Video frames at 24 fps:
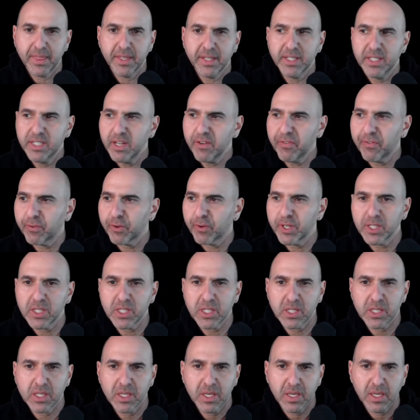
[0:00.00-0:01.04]
And the
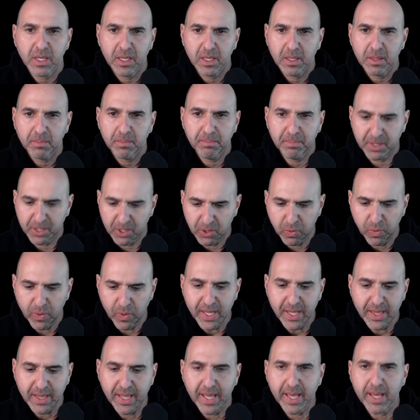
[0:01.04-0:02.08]
difference
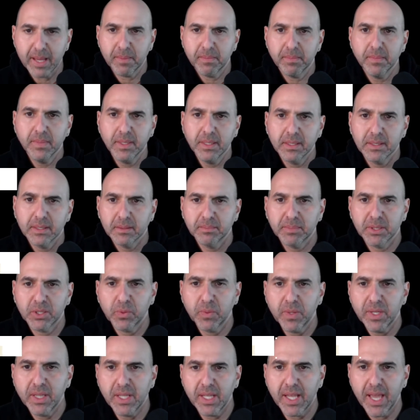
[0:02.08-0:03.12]
between them,
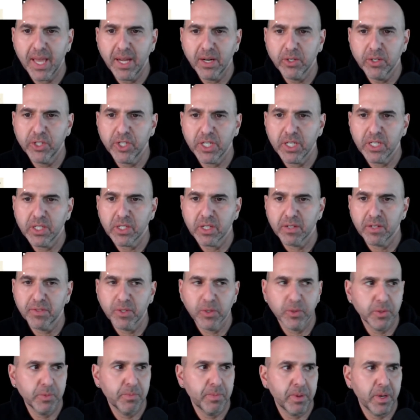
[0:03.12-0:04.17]
between the
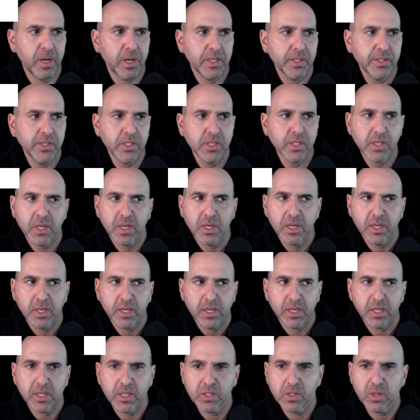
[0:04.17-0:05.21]
energies of those bonds,
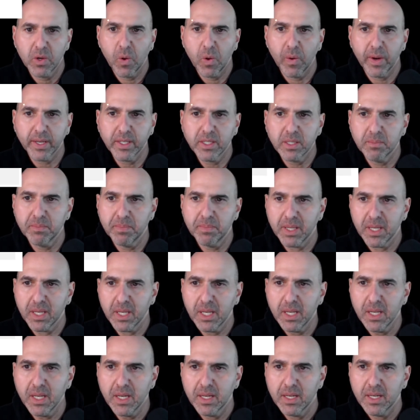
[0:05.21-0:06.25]
is going to
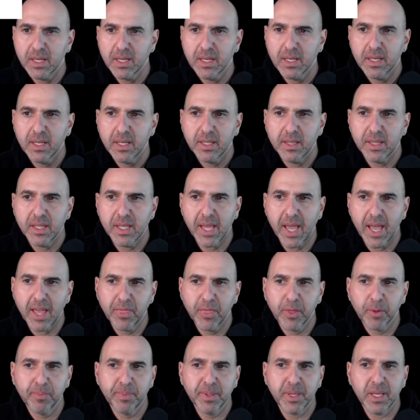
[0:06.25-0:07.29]
be
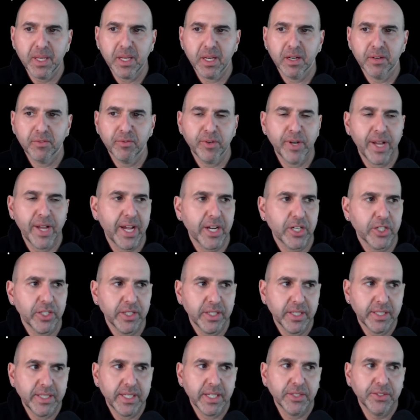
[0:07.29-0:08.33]
the enthalpy of
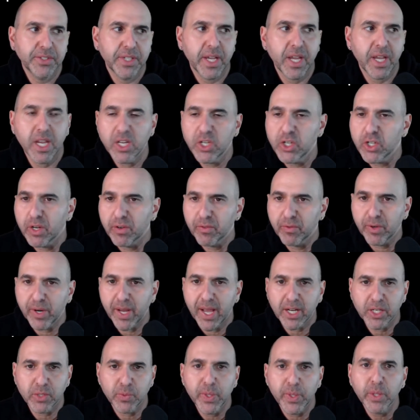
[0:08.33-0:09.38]
reaction, the delta H
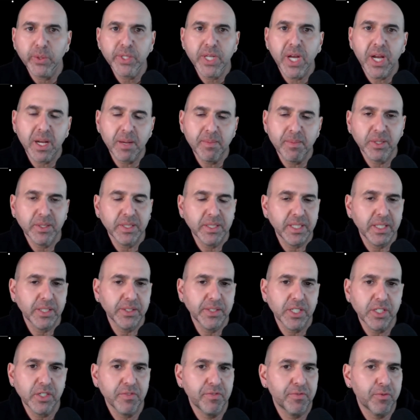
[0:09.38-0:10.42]
of reaction. We don't talk about
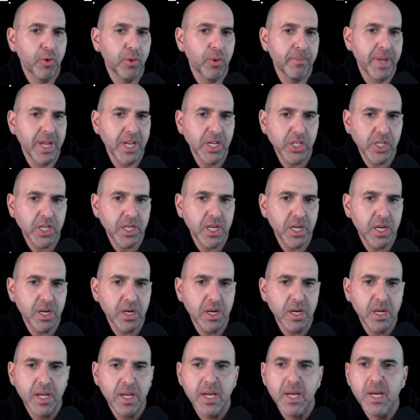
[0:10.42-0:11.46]
the delta H of
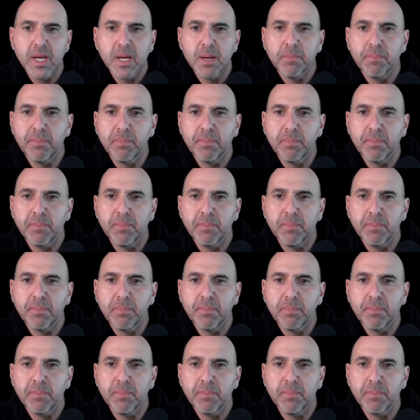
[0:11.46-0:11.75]
formation here,